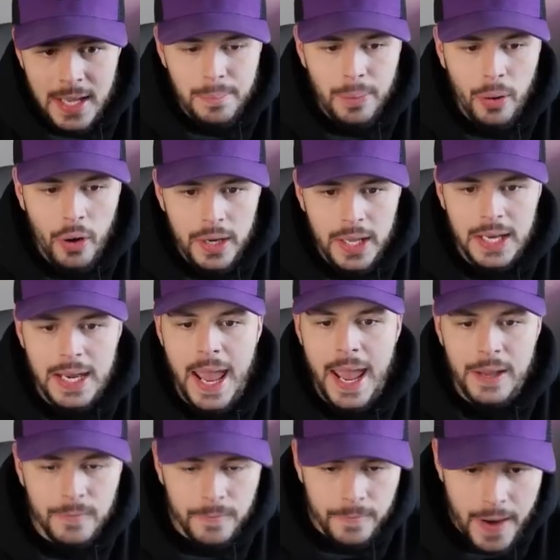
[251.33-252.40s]
put in
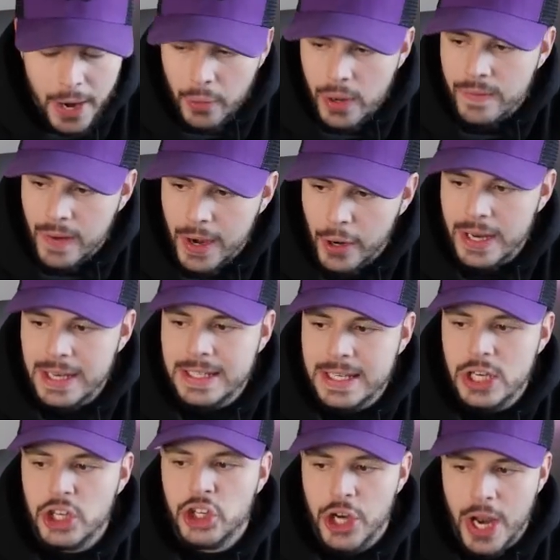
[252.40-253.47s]
a very, very
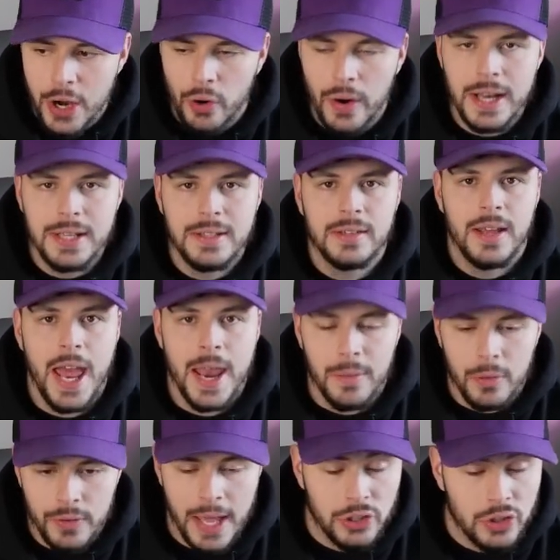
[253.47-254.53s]
degenerate, and
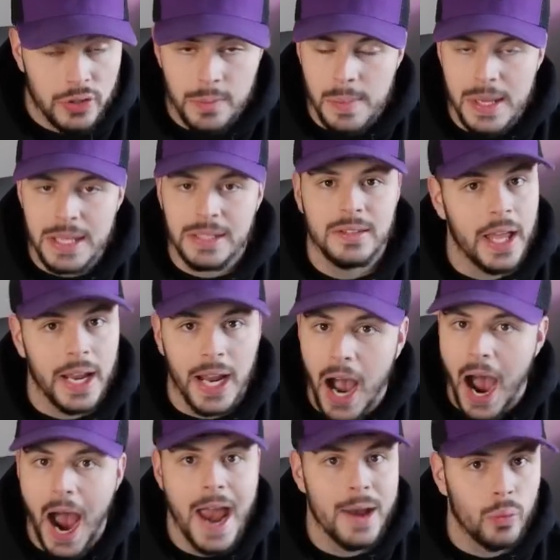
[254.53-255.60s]
that just means like
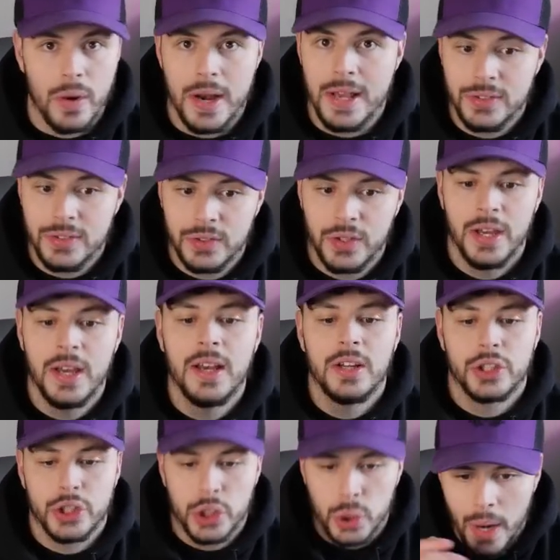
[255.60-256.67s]
high risk,
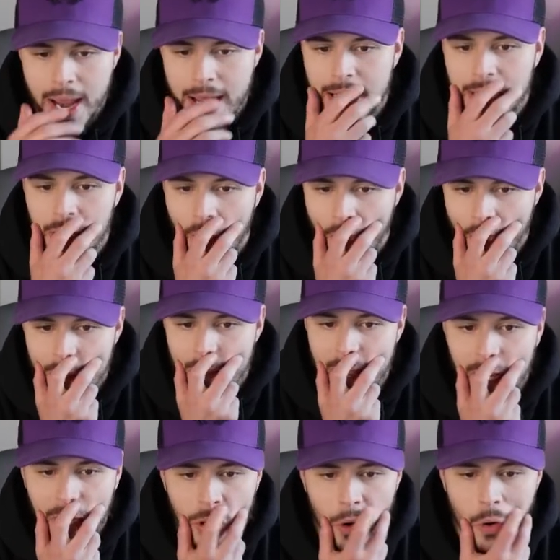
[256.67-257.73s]
trade on
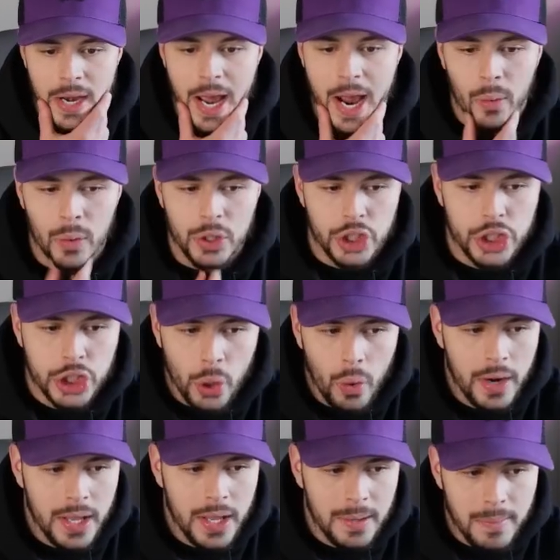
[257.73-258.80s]
Bitcoin. I was
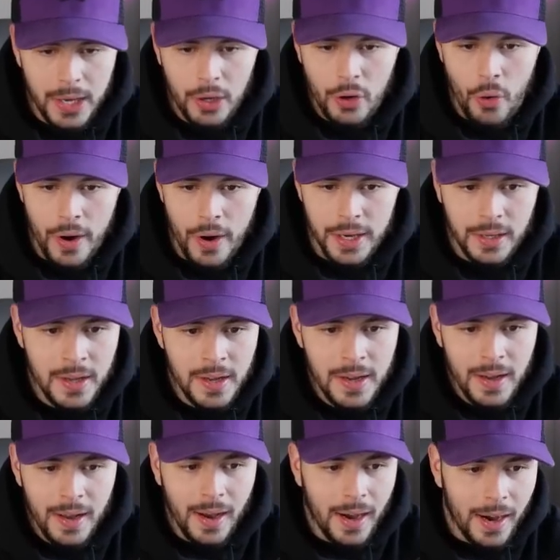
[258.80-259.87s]
shorting Bitcoin,
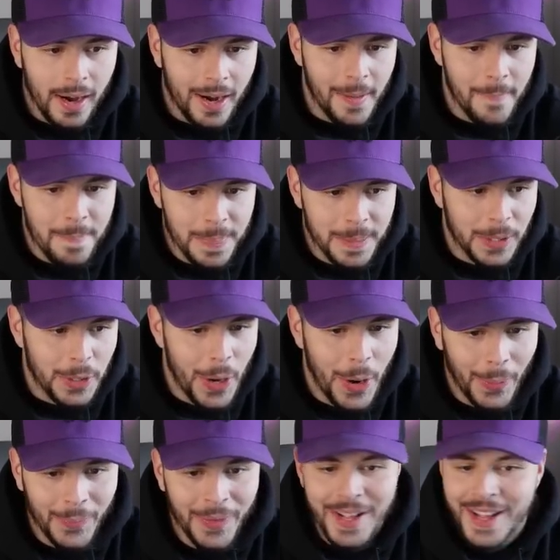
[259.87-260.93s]
you
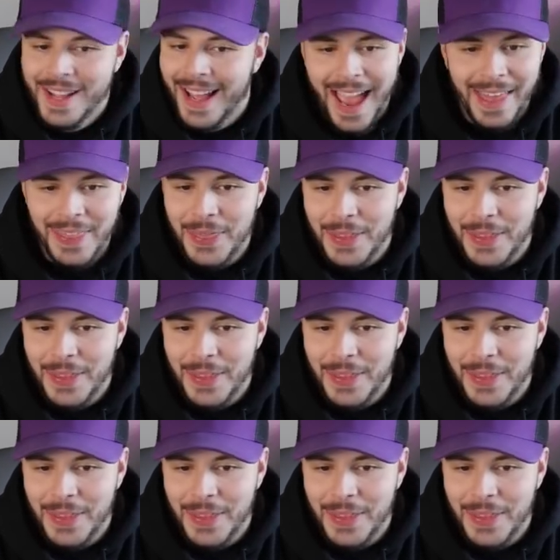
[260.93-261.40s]
know, and